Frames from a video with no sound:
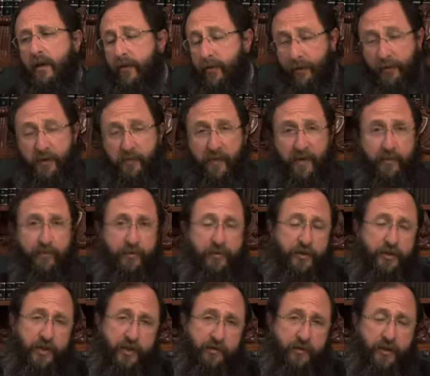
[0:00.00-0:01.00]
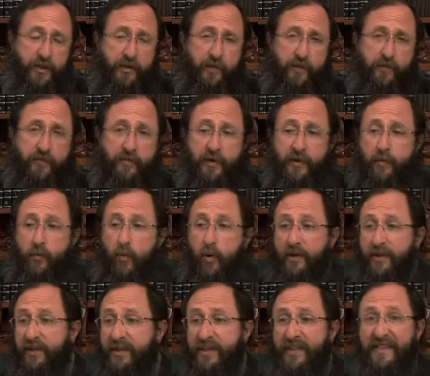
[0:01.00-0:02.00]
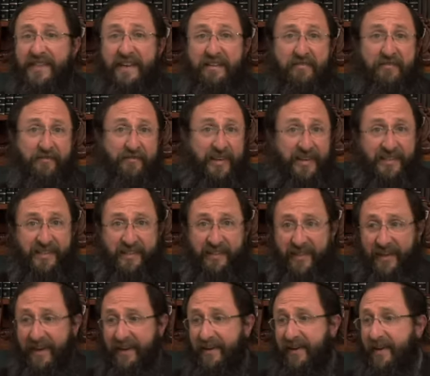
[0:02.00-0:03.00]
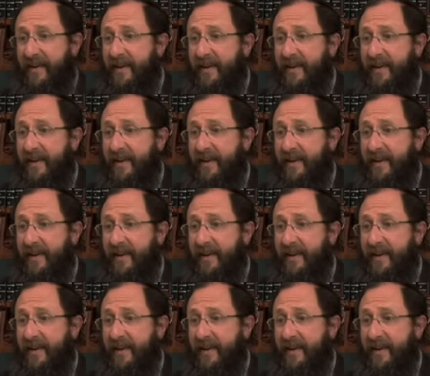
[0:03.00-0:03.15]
those people, the generation of the flood, wanted to divest that